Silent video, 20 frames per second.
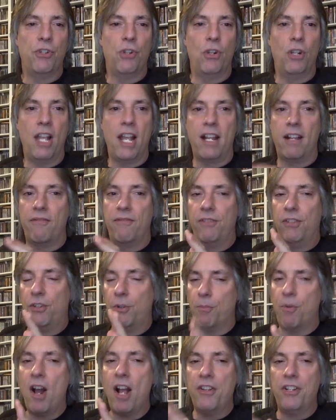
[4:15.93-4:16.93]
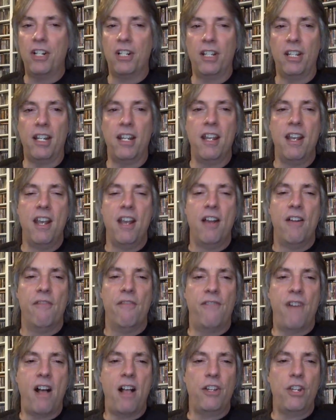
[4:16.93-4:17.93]
So, like, surprisingly,
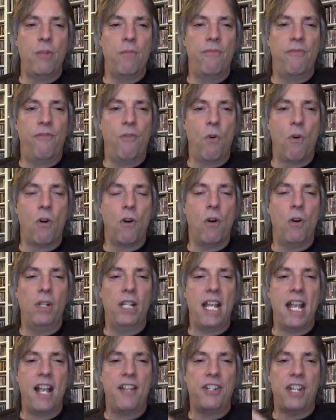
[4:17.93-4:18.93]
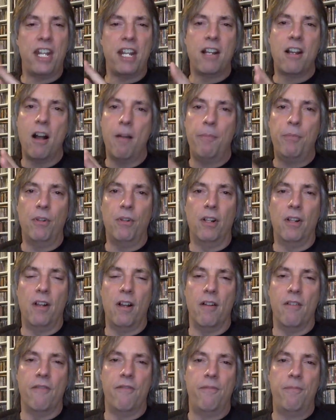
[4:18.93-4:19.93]
Volume 4 only has a couple
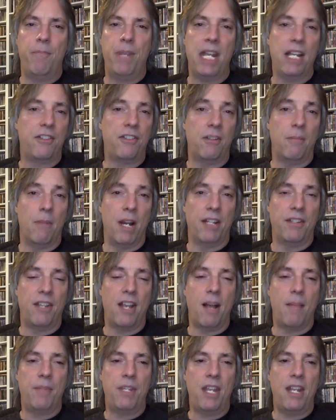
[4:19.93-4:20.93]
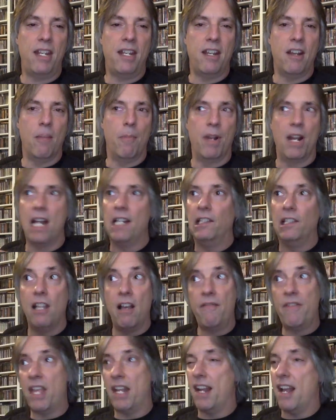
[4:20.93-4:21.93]
of picks in my top 10 here, but I
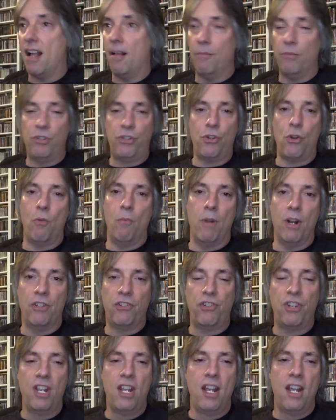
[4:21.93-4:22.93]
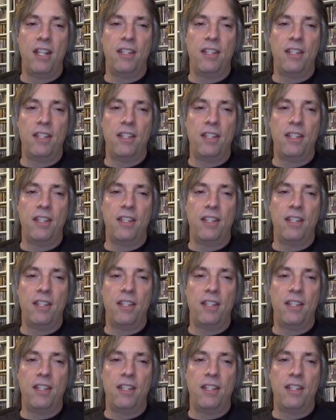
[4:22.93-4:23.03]
love that album so much,